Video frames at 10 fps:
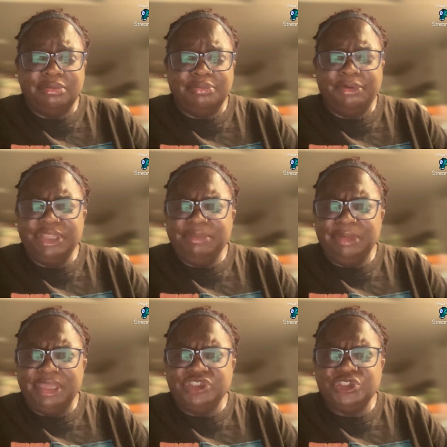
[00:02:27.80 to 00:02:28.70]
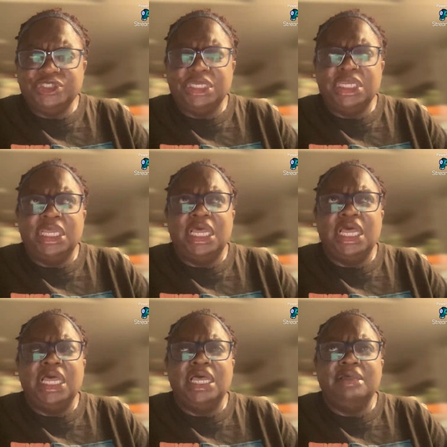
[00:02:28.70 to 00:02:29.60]
pretty much
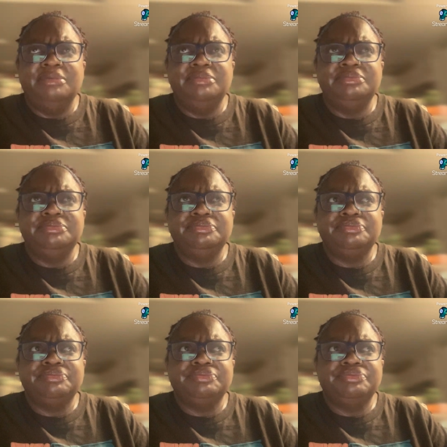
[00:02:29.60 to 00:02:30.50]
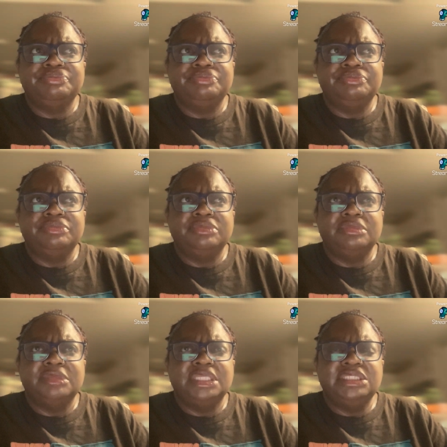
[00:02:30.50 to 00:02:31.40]
um,
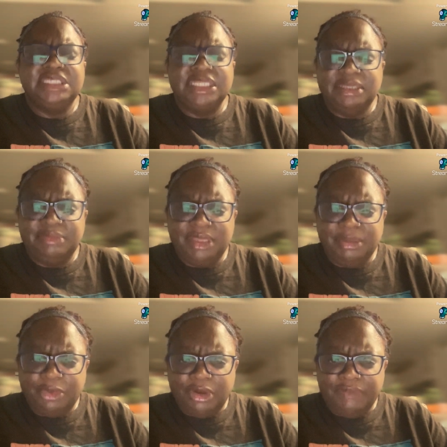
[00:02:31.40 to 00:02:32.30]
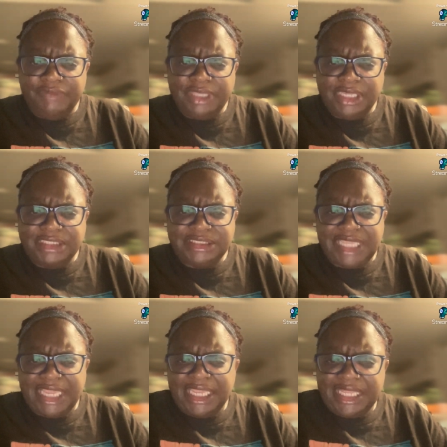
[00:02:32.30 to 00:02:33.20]
did a more of an
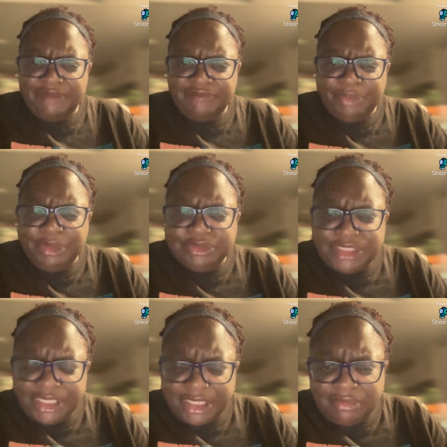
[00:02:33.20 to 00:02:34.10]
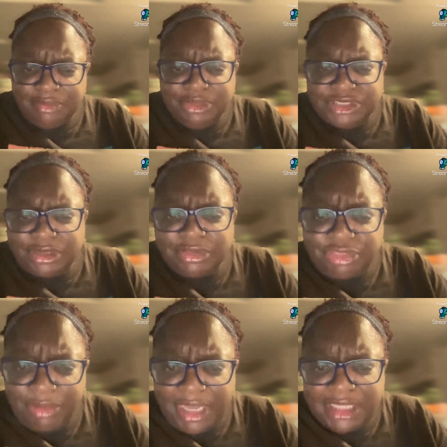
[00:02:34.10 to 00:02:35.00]
executive musical
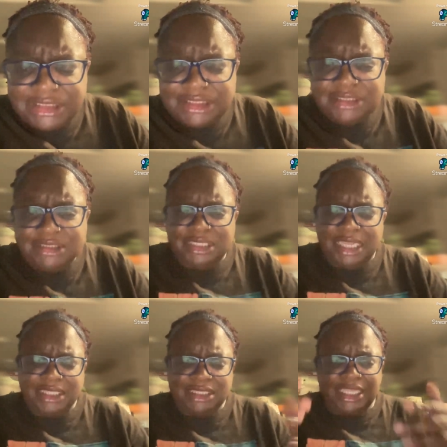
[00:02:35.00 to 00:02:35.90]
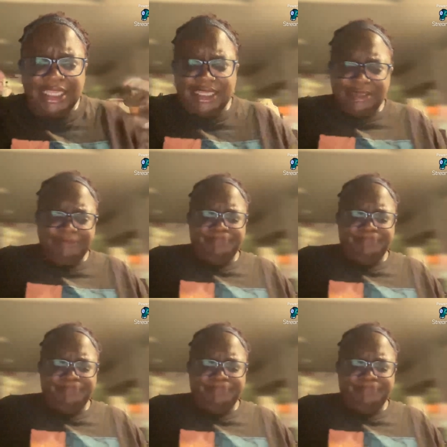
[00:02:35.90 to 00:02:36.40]
threat, not like,